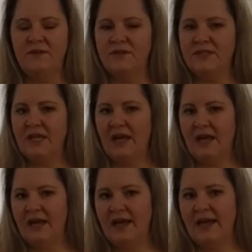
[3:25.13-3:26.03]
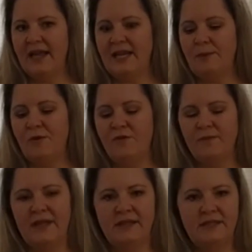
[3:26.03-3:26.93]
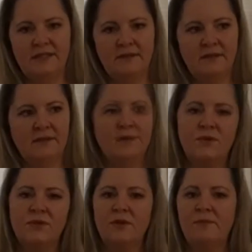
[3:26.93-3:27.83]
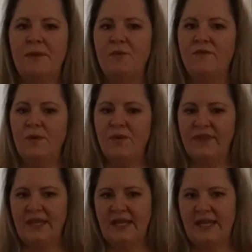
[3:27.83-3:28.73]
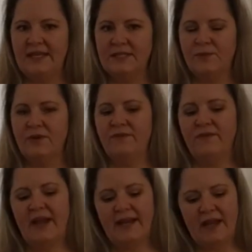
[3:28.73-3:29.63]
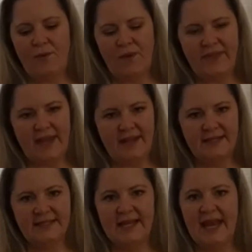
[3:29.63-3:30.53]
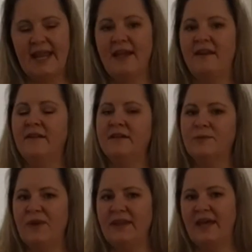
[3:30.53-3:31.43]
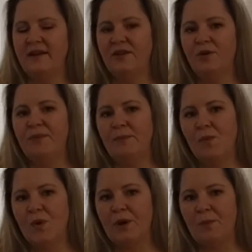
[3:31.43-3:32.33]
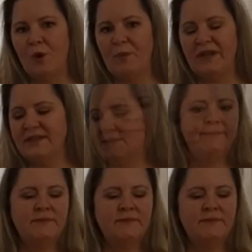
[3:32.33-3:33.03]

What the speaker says: Those tiny movements, those are going to be moving with the ease. We're going to find out what that is like, and I'll explain that a little bit more in a moment.